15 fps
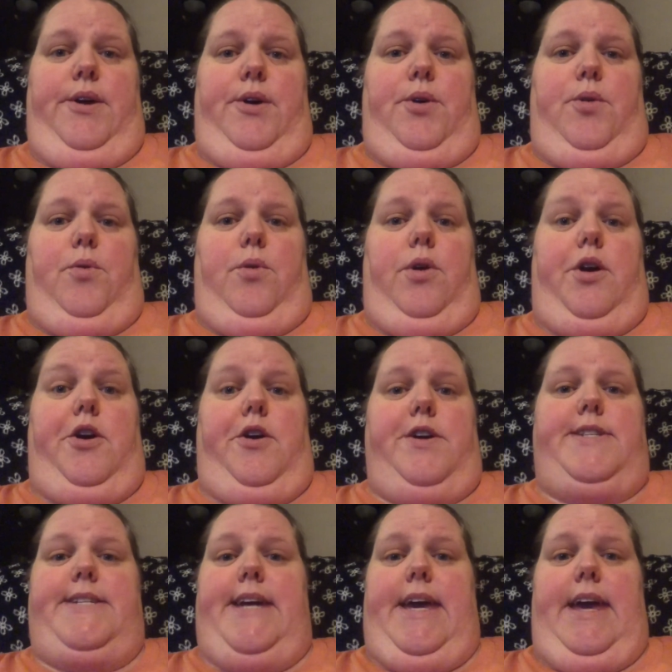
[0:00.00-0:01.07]
or
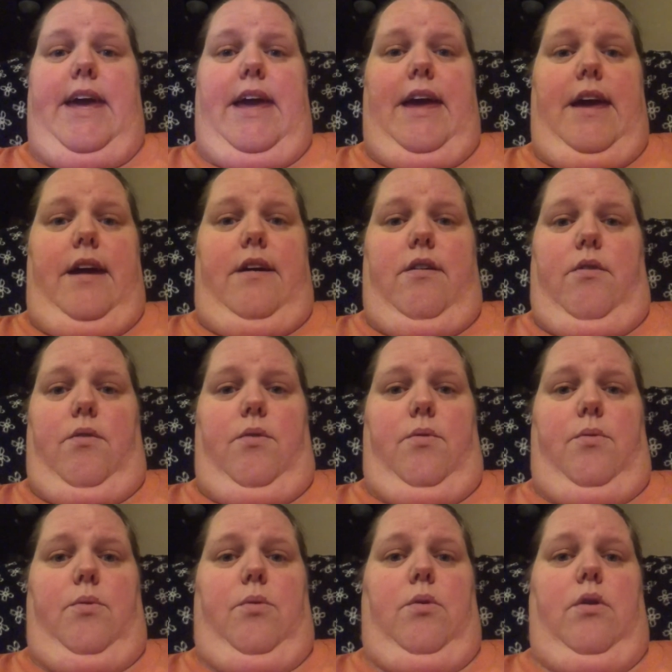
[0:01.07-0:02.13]
critique
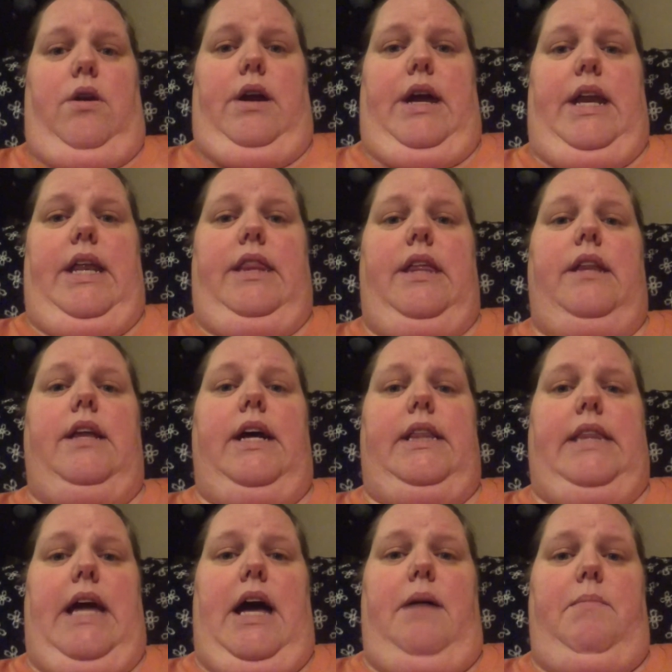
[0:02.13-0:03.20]
or anything
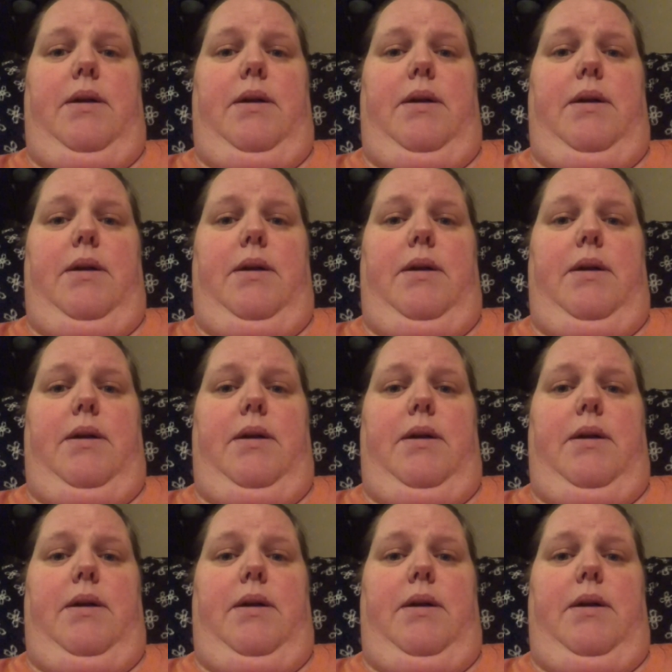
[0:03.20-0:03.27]
like that,